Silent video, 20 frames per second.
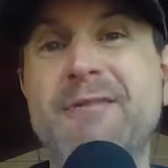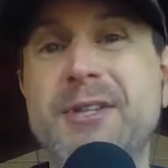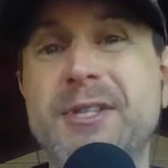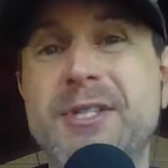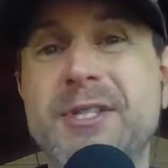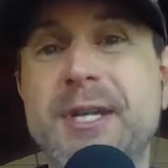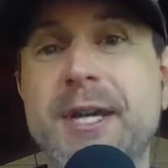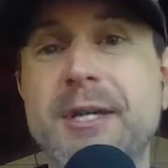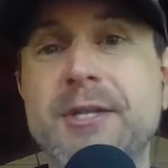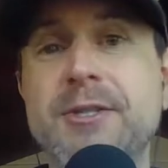to
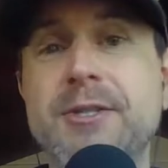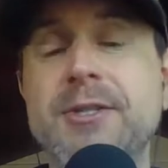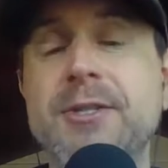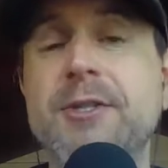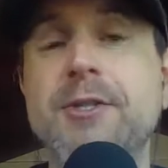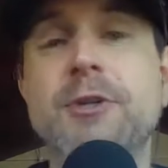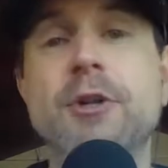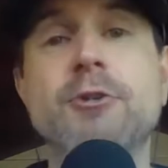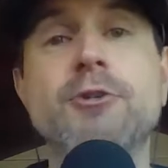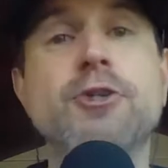6,
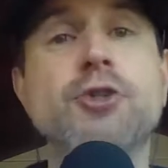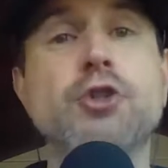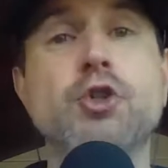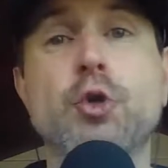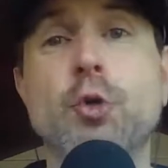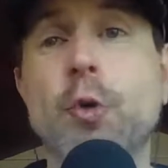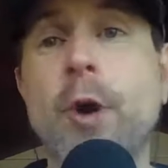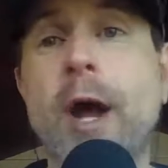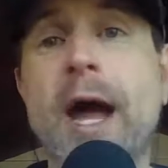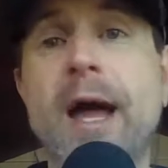just
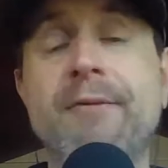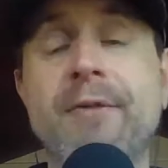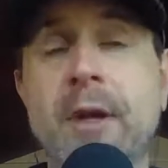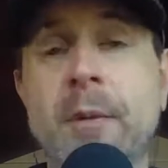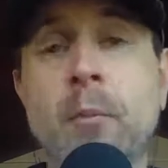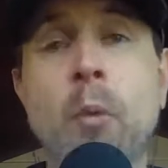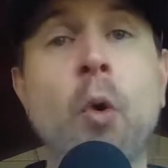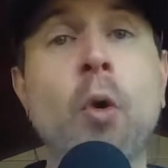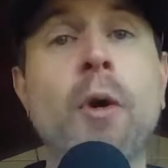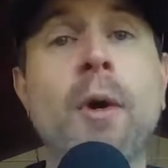driving
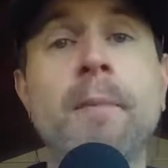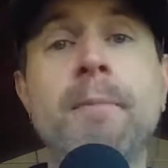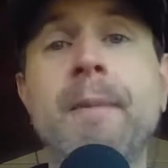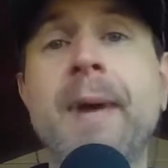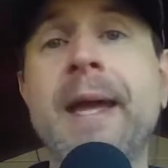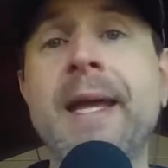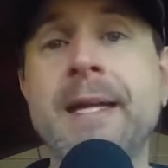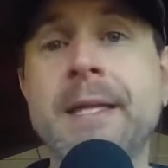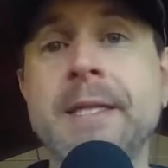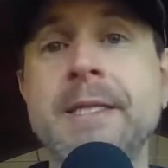more and
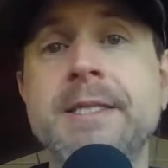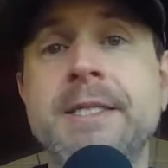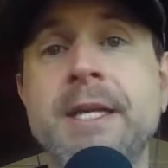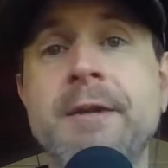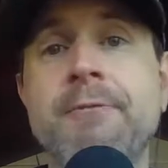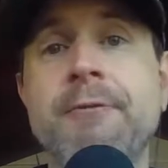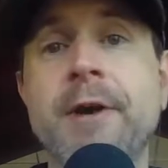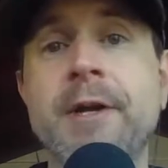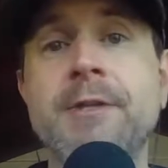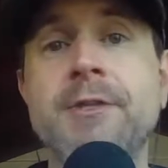making the
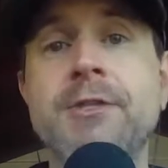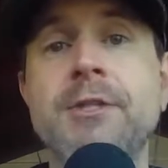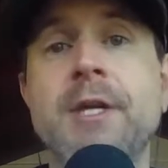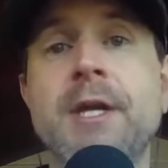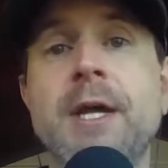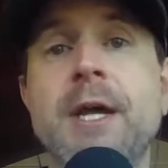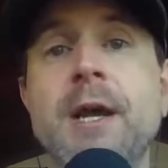defense